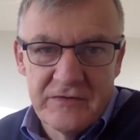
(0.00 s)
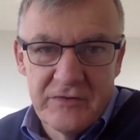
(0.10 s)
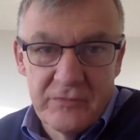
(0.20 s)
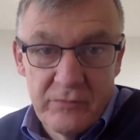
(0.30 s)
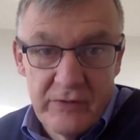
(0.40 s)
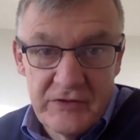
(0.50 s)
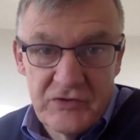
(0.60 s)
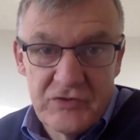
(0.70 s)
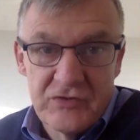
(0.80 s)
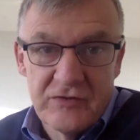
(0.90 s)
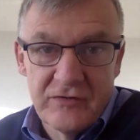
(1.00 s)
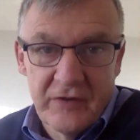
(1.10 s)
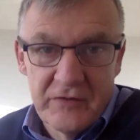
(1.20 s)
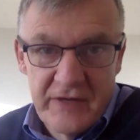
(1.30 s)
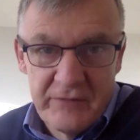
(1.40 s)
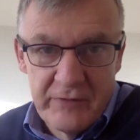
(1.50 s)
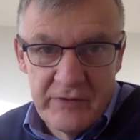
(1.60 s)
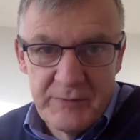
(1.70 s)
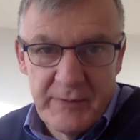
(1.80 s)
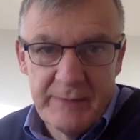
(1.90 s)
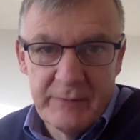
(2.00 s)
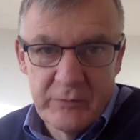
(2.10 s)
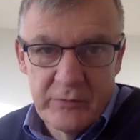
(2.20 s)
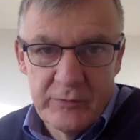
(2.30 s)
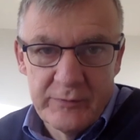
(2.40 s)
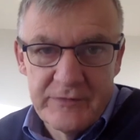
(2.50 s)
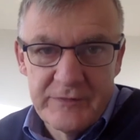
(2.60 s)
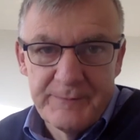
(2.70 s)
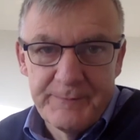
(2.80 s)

to reach those unreached people groups.